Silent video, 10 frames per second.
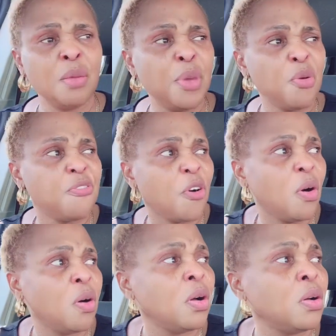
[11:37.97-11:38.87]
may we
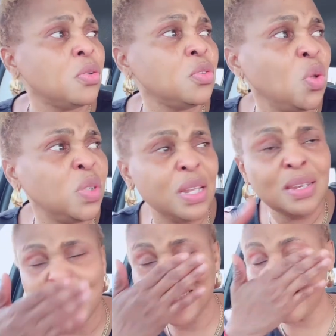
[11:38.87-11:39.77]
for do the
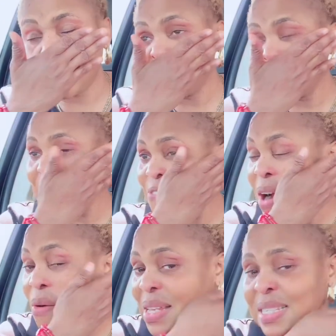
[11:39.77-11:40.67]
necessary thing
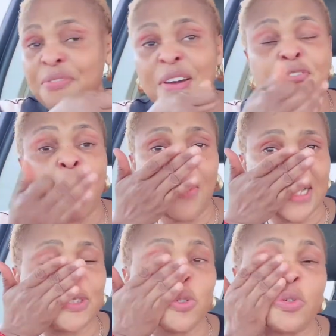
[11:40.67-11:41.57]
for ourselves and for
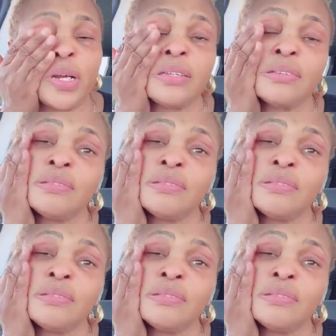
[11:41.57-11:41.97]
our children.